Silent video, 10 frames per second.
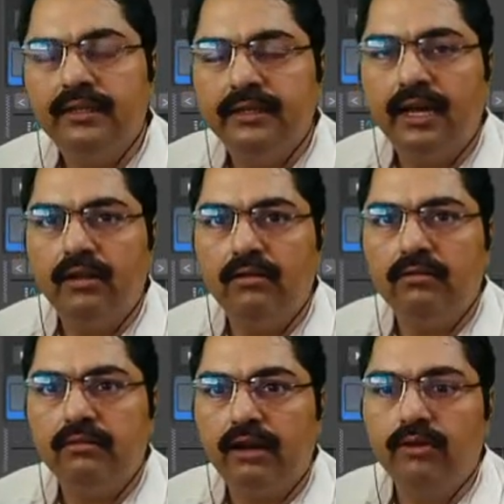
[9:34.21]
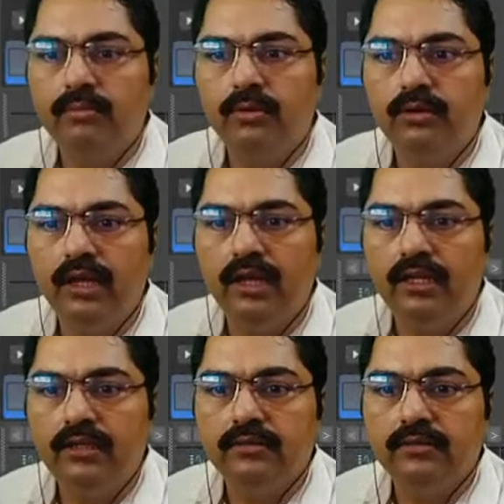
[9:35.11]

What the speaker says: I will try to upload daily